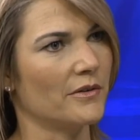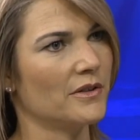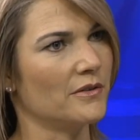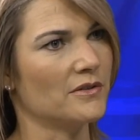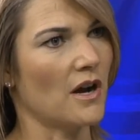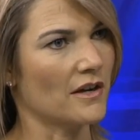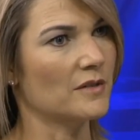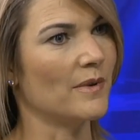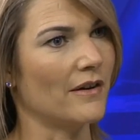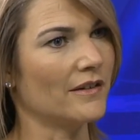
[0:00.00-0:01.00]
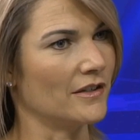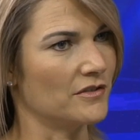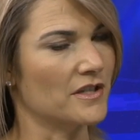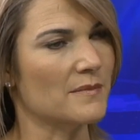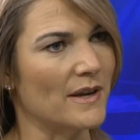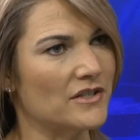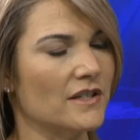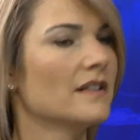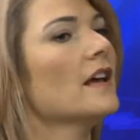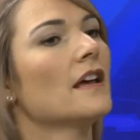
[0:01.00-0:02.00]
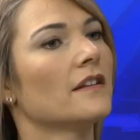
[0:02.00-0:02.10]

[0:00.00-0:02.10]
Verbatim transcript: you talked about, and you just mentioned,